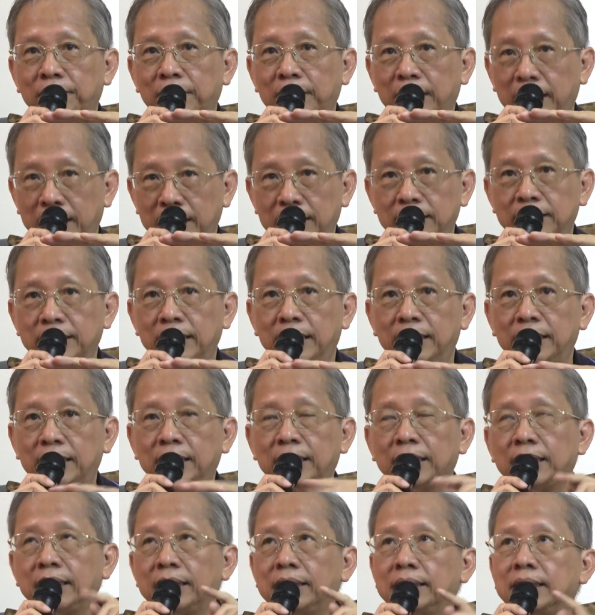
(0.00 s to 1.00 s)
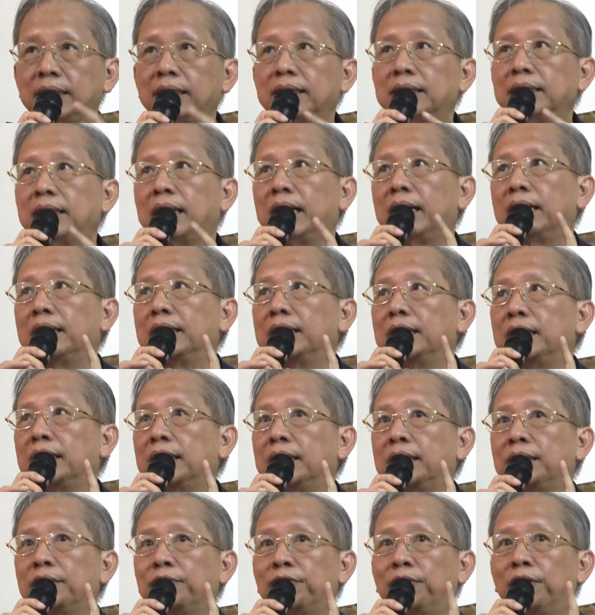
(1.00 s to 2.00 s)
And it's just like
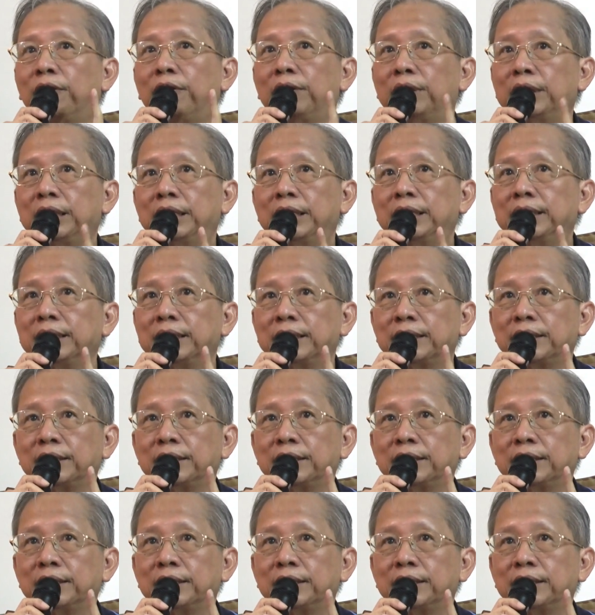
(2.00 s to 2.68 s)
for us,